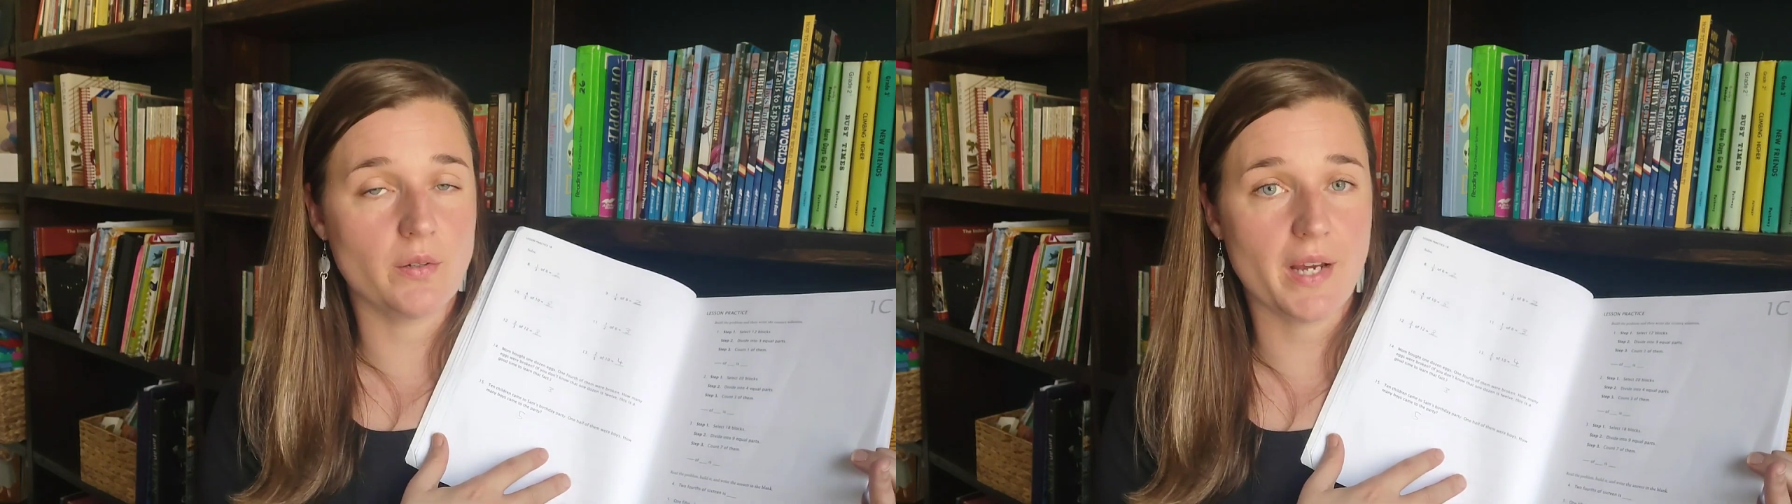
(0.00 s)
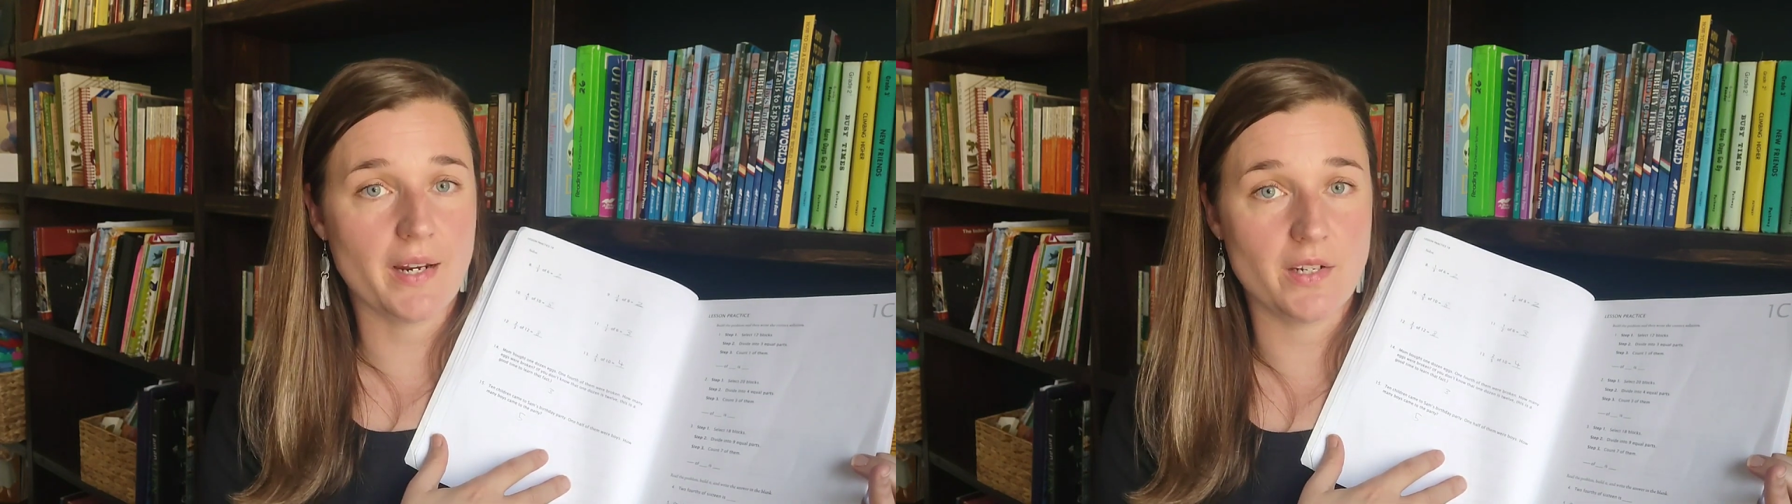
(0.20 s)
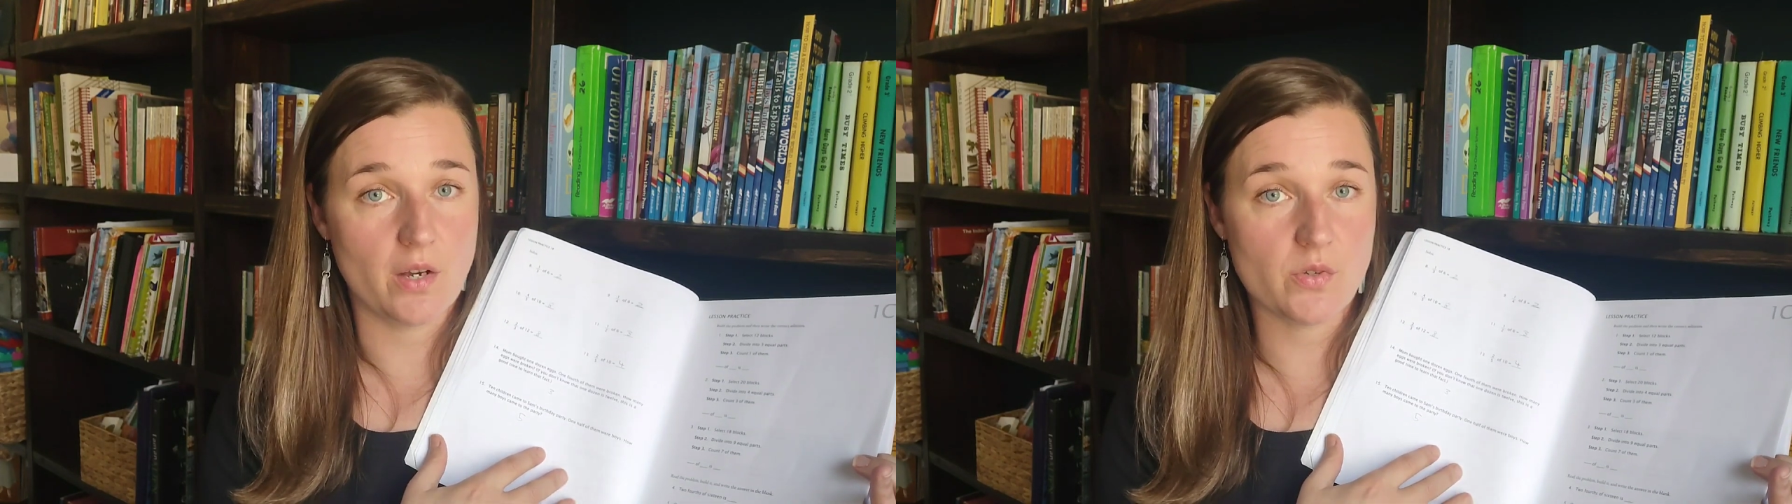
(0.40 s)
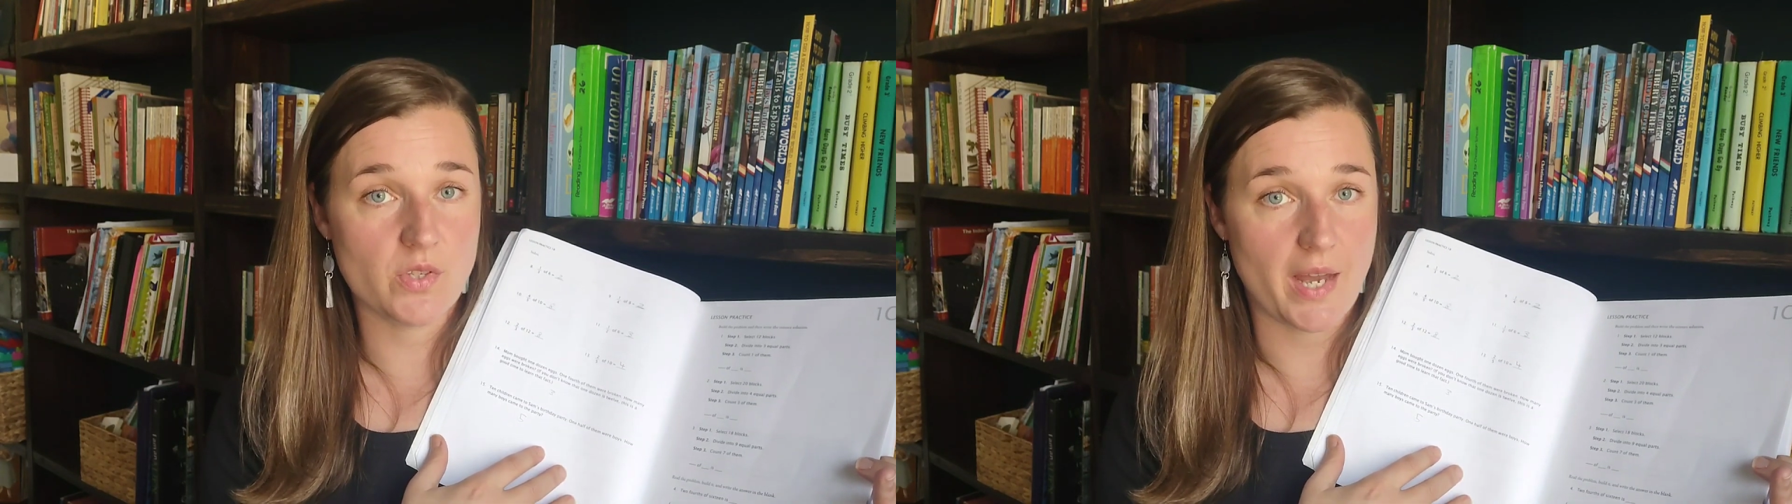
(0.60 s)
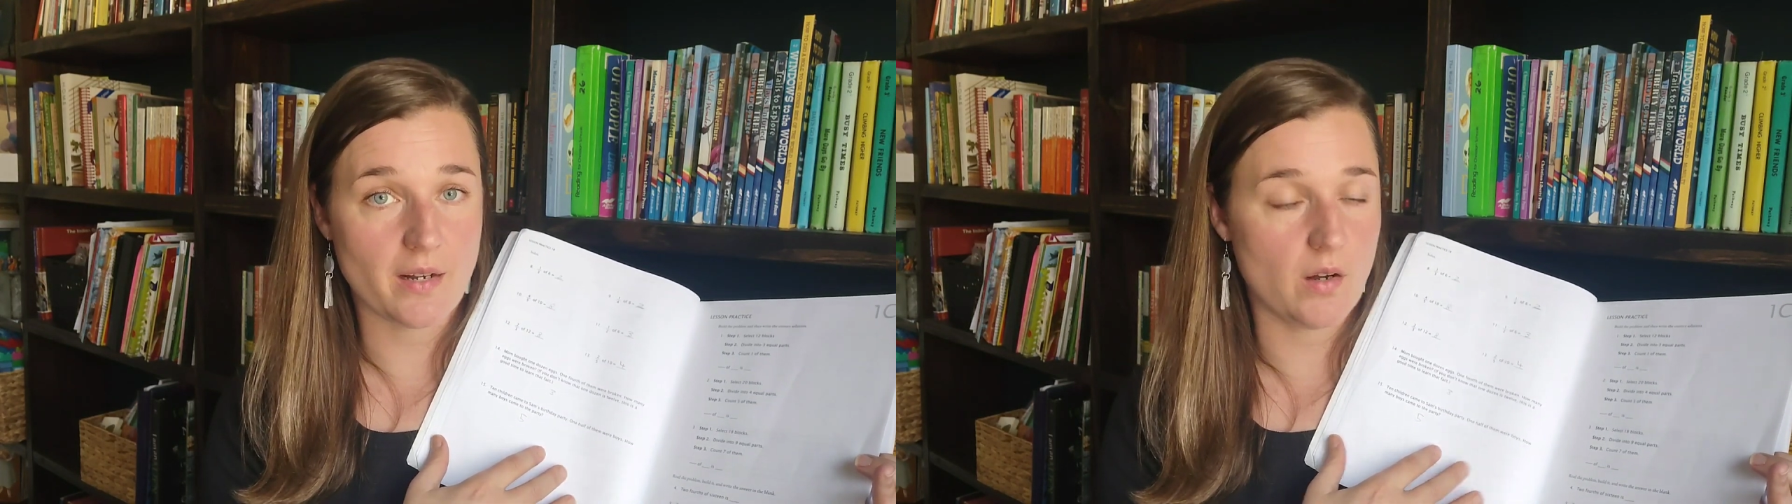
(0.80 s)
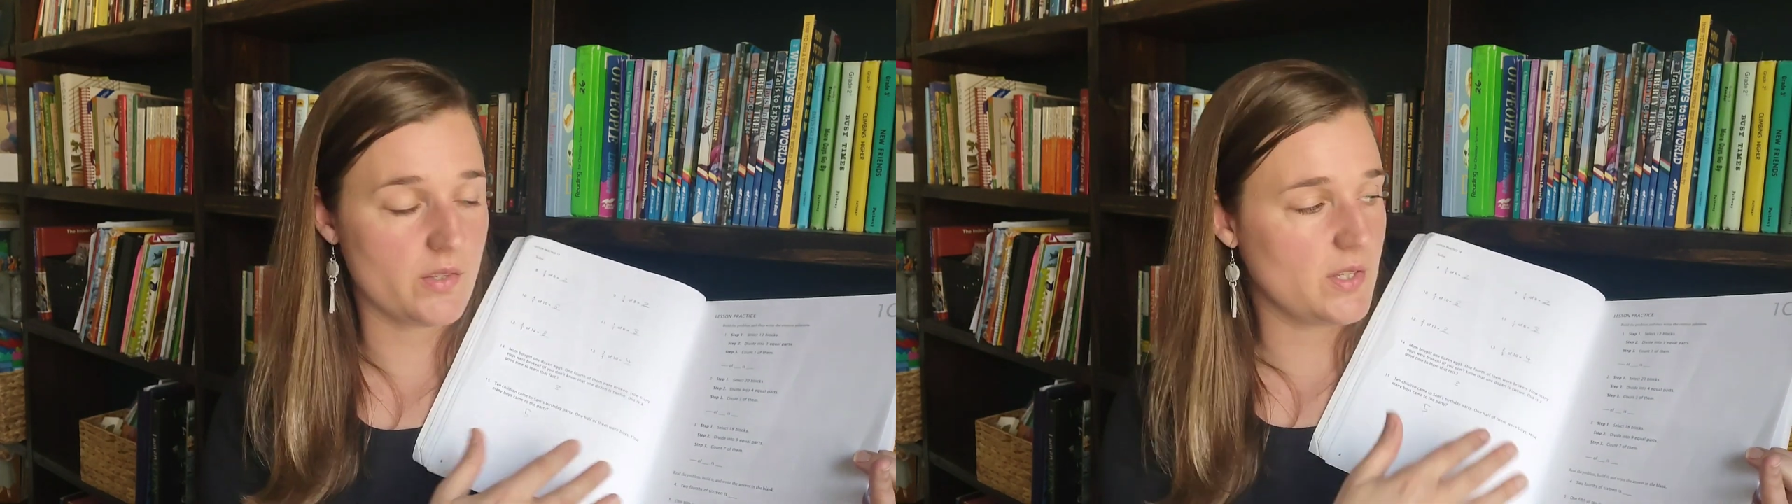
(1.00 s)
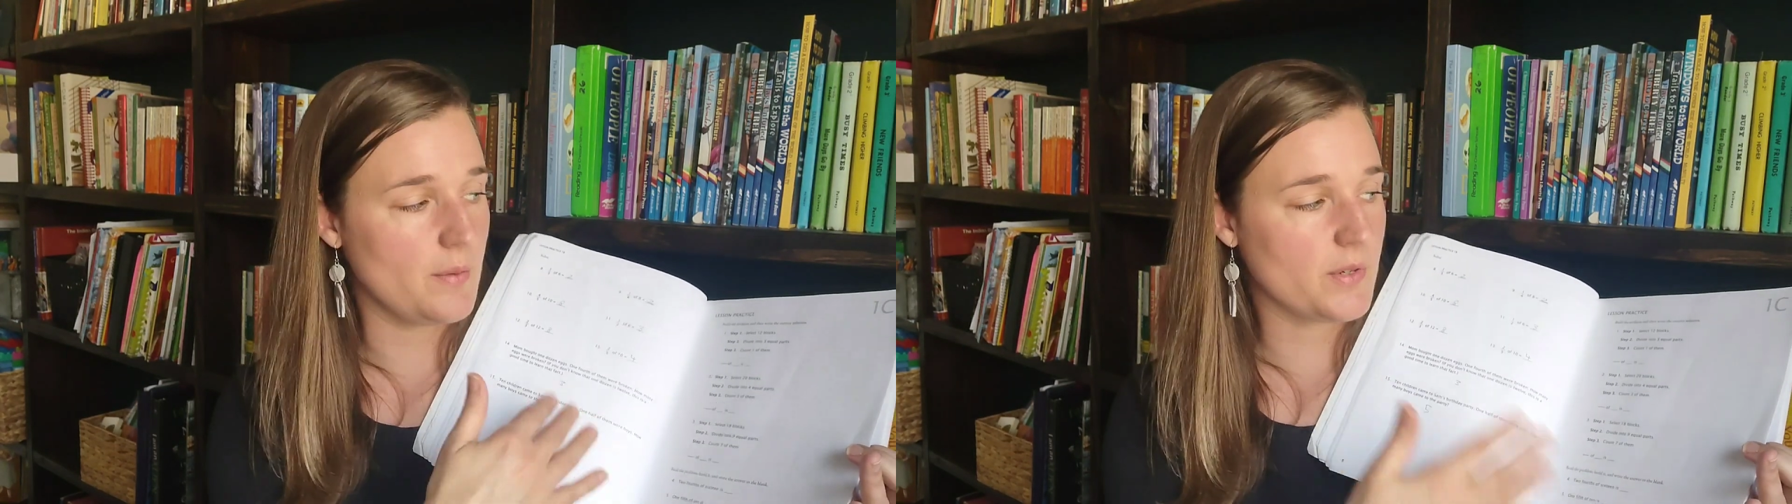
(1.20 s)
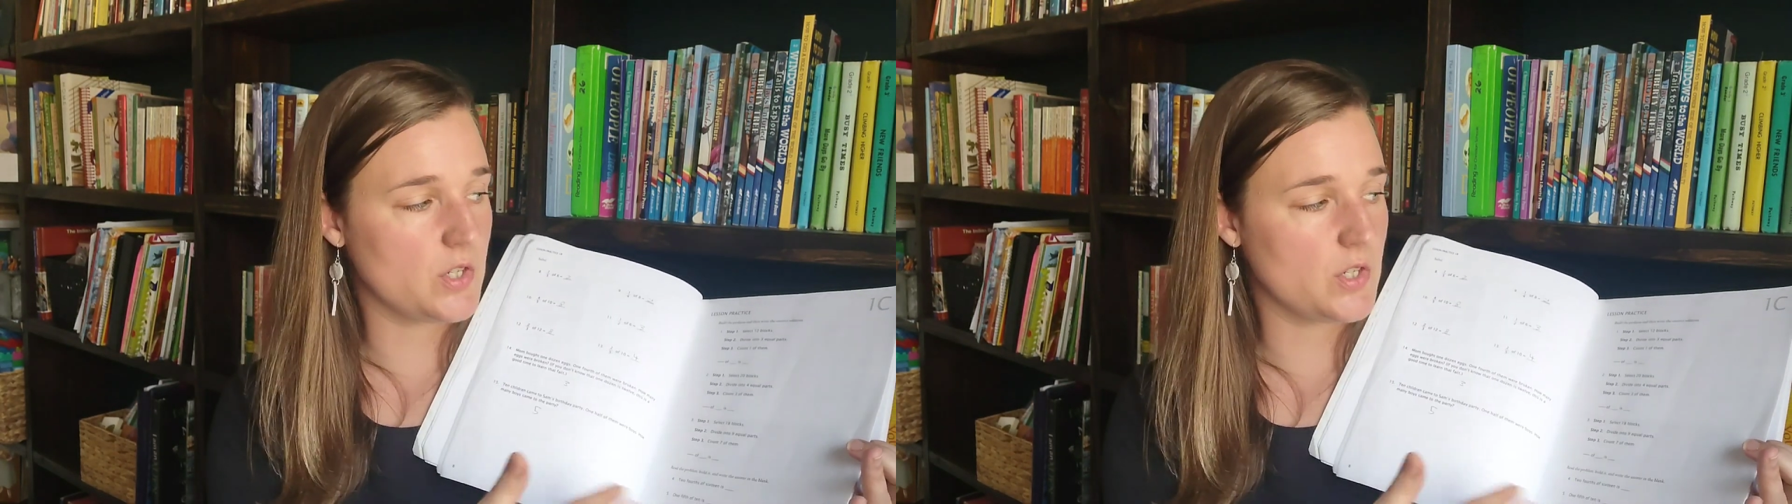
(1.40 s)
kind of knows that concept,